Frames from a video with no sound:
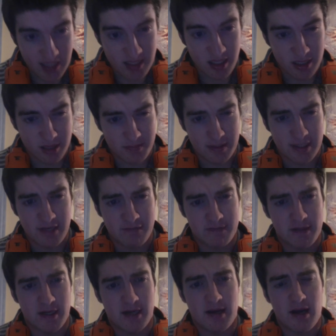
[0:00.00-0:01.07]
hard to believe,
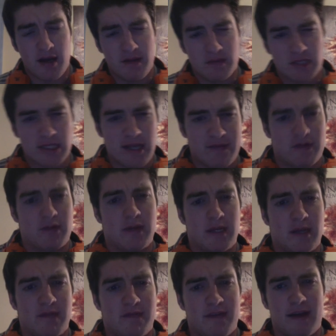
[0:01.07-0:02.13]
but I, I was never
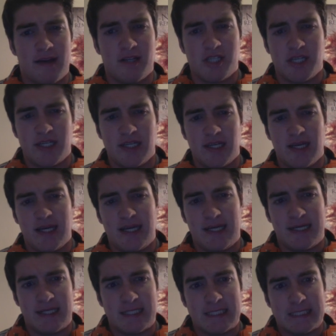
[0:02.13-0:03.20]
really a fan of GTA.
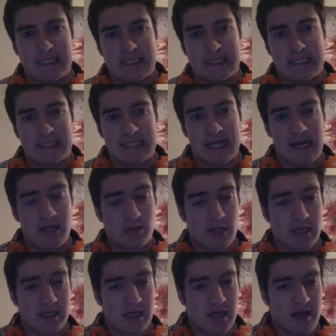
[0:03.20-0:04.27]
Uh, San
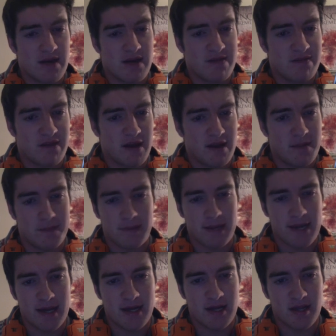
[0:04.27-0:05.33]
Andreas I loved. I didn't
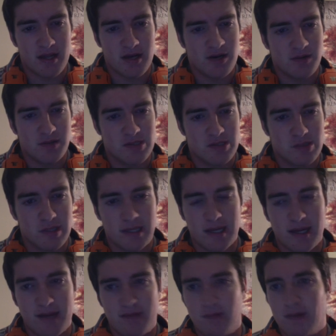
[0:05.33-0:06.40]
play any of the other ones really. I
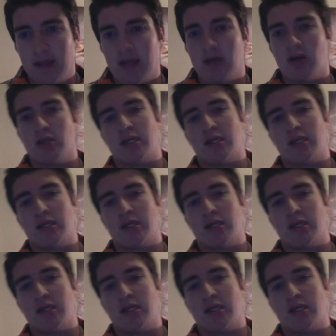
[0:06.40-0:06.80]
never really got